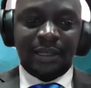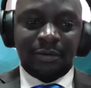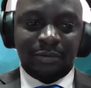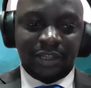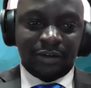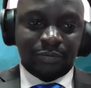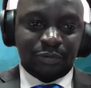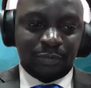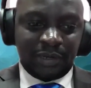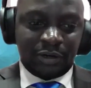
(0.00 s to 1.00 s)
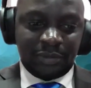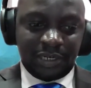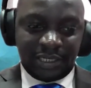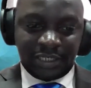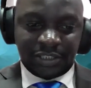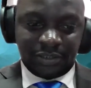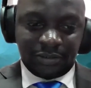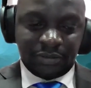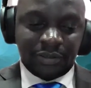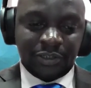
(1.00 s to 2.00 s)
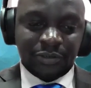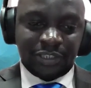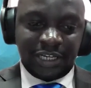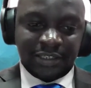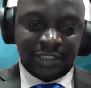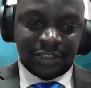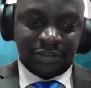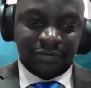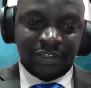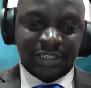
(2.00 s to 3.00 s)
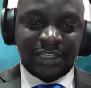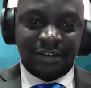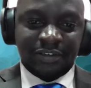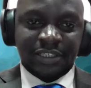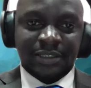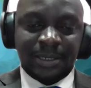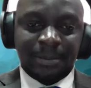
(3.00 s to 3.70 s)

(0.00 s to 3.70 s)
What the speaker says: and without proper communication or utilization of these services.